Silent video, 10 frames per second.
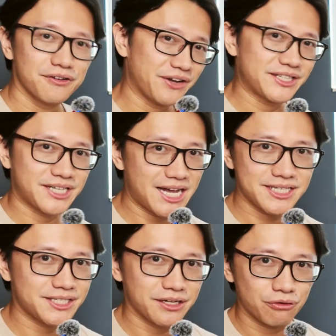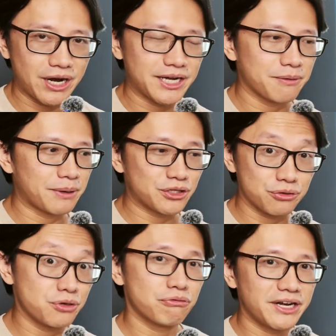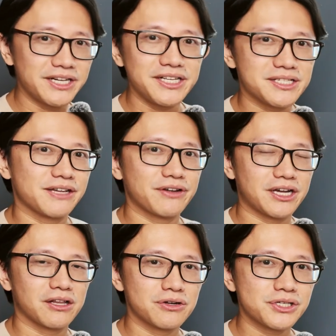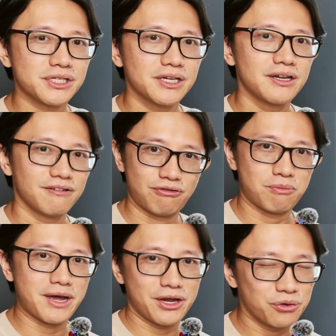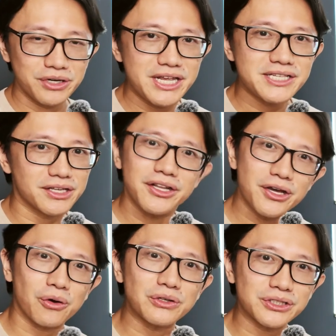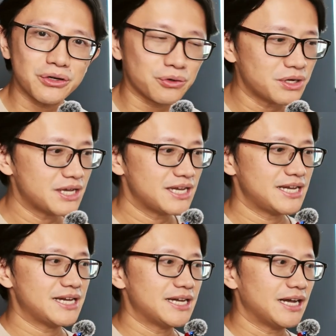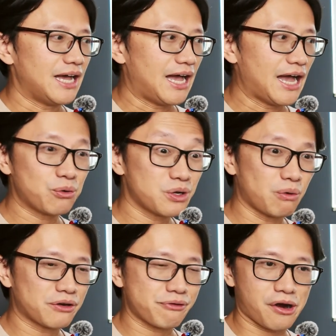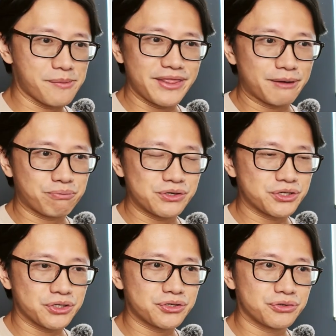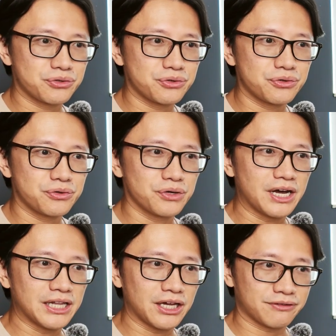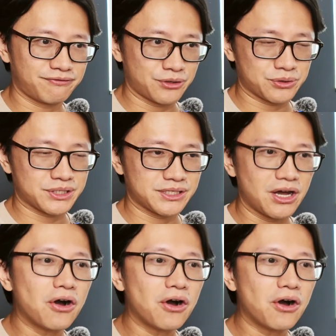Fantastic, right? But do you really need 7 colors for my own needs? No. So I wouldn't want to recommend that printer to a lot of folks.